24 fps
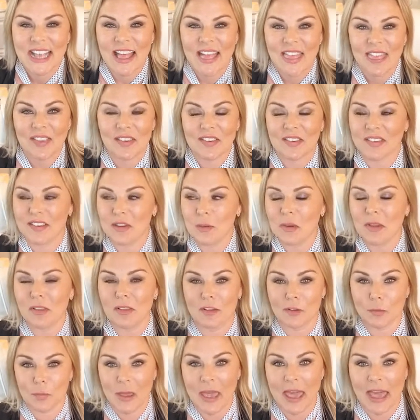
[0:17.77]
the
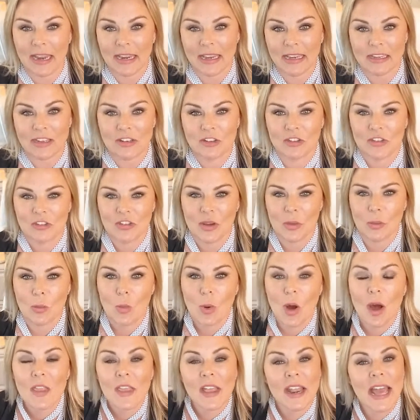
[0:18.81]
stimulus package and
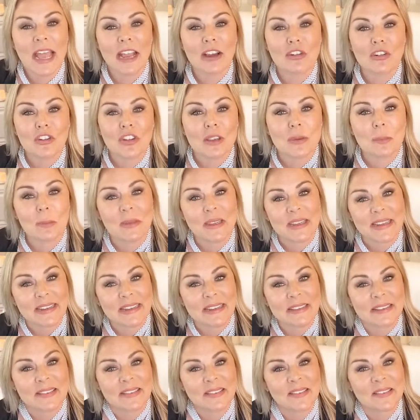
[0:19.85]
what that actually
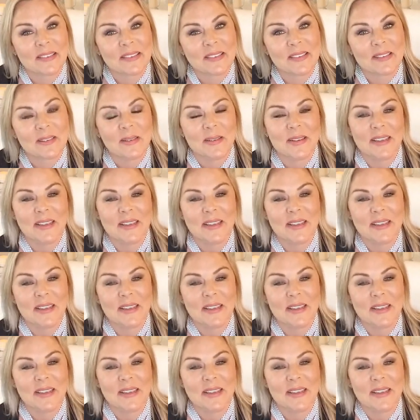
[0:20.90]
means.